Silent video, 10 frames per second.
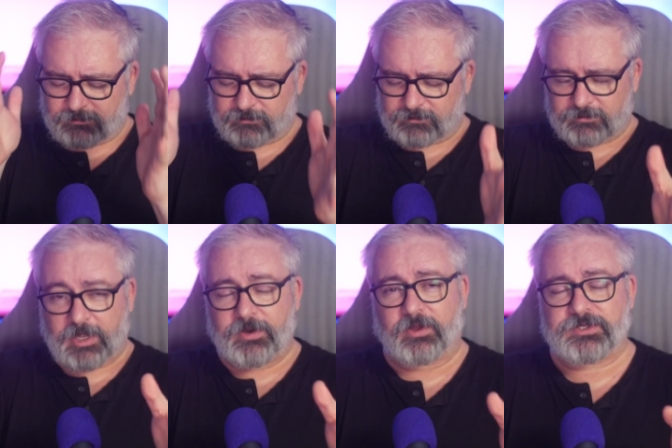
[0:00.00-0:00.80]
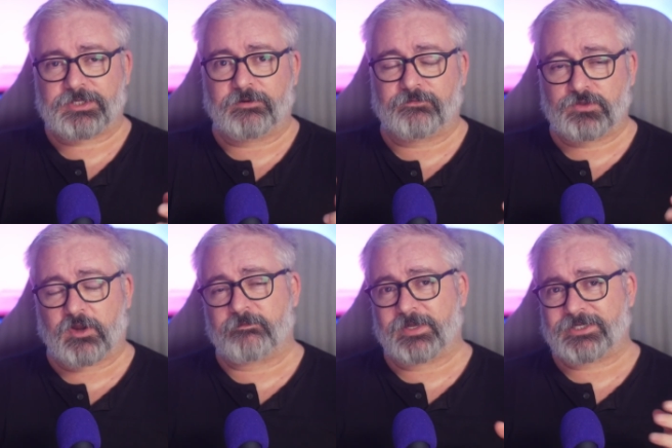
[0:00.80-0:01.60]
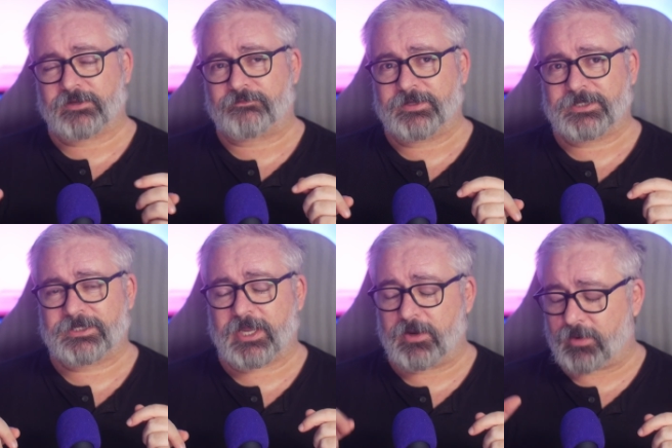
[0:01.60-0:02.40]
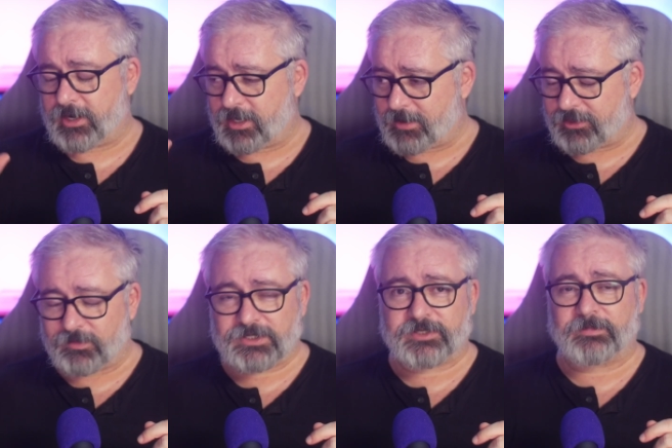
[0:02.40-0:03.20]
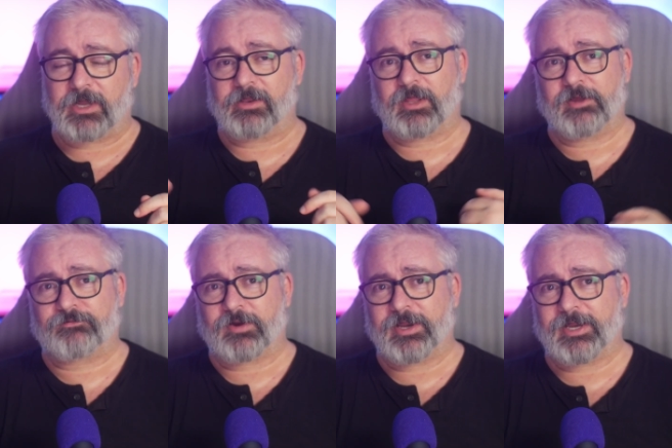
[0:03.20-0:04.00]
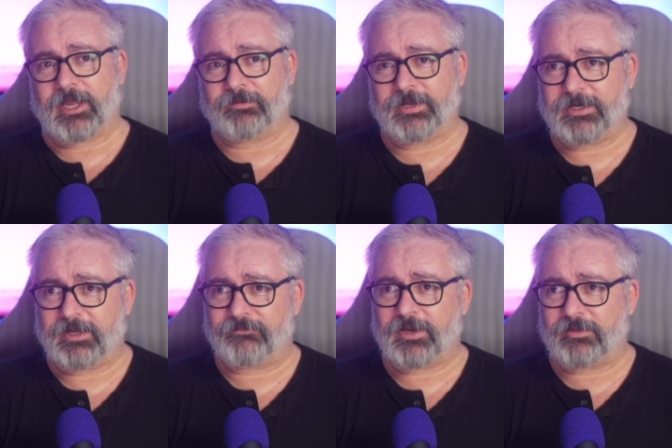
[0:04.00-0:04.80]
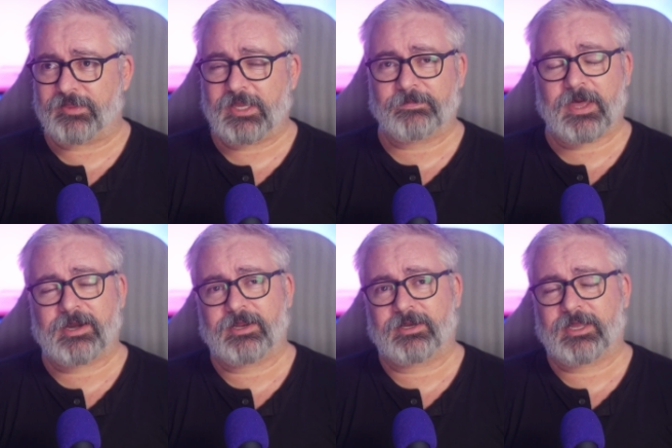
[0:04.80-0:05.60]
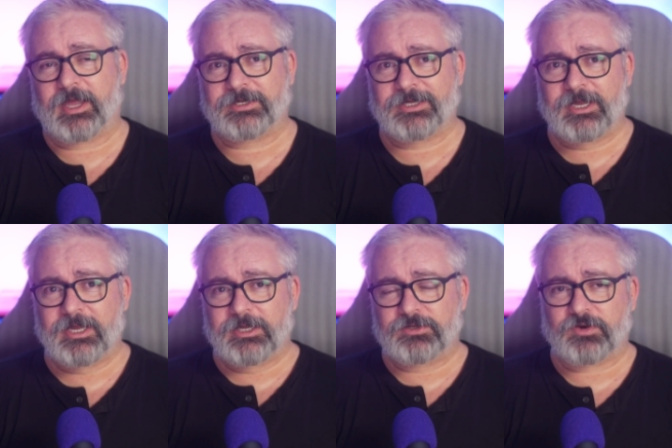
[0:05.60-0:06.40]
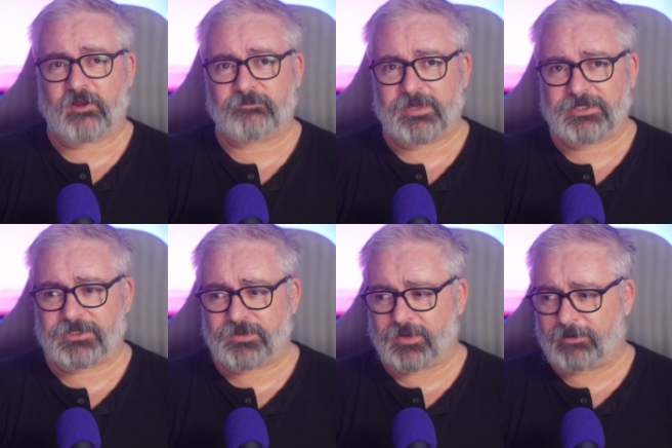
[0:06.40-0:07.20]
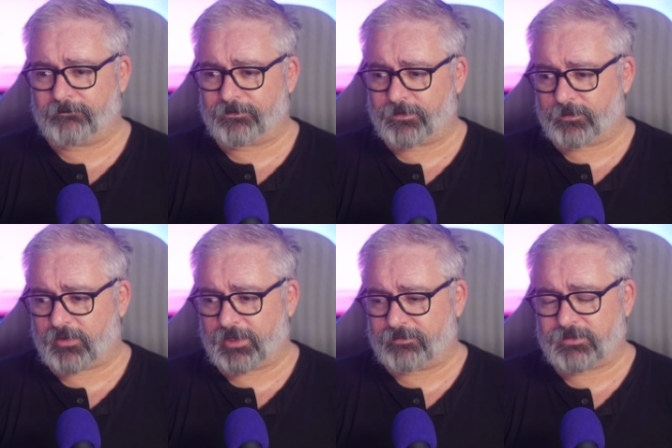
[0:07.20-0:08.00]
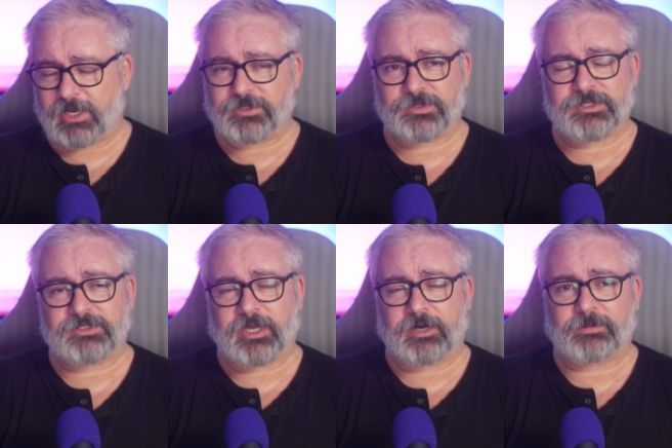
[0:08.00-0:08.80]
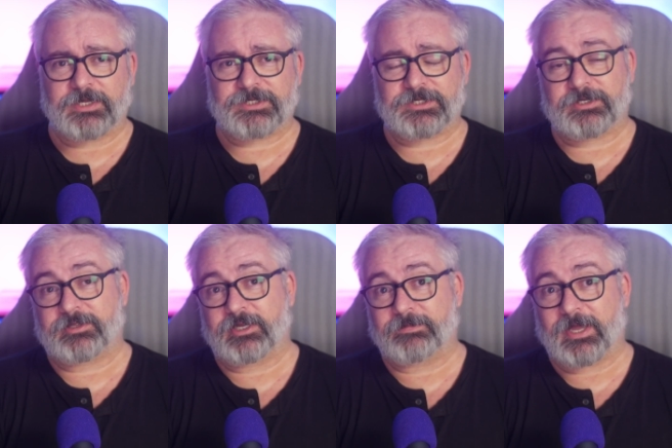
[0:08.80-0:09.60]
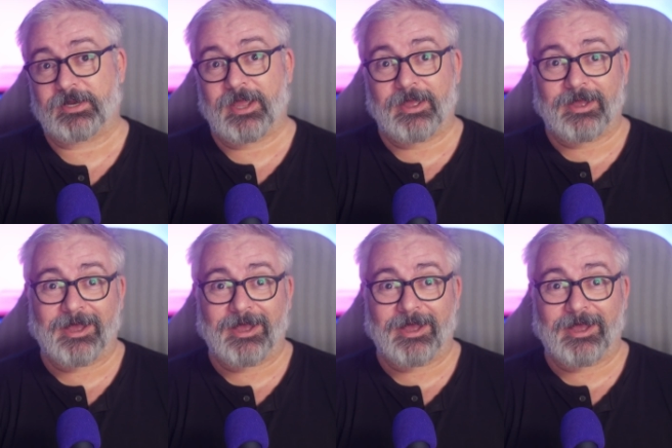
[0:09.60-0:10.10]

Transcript: and not sort of drive myself insane worrying about the rest of my life right now. And if I don't think about it, it can't drive me to very dangerous and dark places to think about.